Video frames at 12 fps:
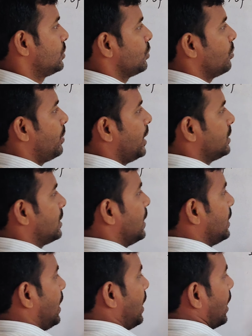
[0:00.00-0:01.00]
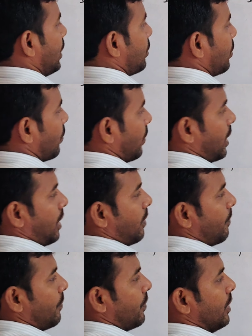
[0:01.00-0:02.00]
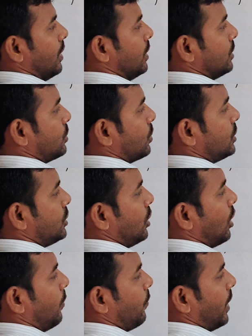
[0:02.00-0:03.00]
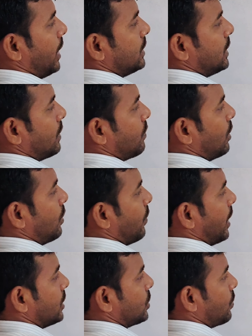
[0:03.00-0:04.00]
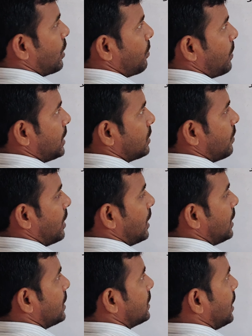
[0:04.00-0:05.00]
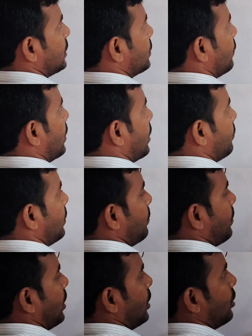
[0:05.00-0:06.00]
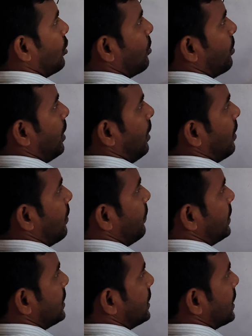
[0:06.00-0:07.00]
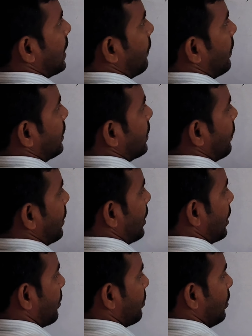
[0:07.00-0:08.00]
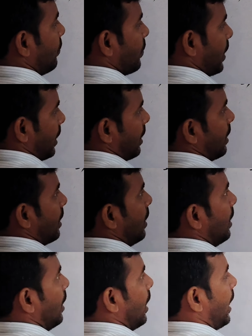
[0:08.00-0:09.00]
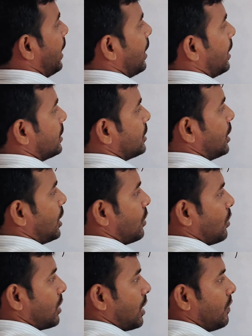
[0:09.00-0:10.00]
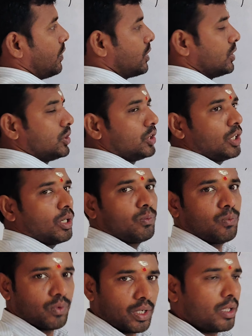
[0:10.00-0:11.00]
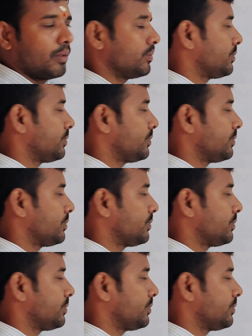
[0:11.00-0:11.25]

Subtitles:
So based on that I took y. So g of y is equal to y square plus 1. It is also one of the polynomial which is having the variable y. And it is denoted with the g of y.